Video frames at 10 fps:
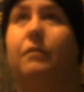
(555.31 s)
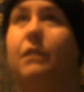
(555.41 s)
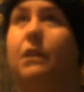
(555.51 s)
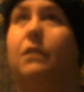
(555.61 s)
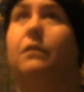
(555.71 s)

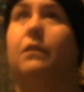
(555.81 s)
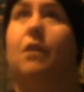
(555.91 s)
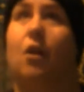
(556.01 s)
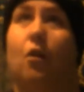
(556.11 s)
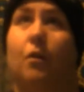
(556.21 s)
Well,
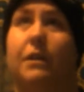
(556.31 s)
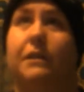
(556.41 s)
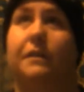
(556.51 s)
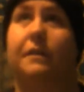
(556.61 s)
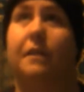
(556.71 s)
no,
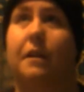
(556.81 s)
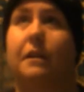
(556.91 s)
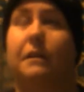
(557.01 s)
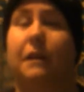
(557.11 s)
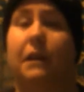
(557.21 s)
it's not
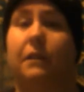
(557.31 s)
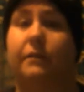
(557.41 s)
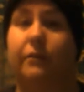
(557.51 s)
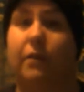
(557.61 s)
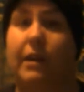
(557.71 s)
a ton of
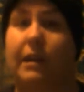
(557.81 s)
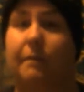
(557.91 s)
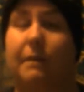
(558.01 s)
weight,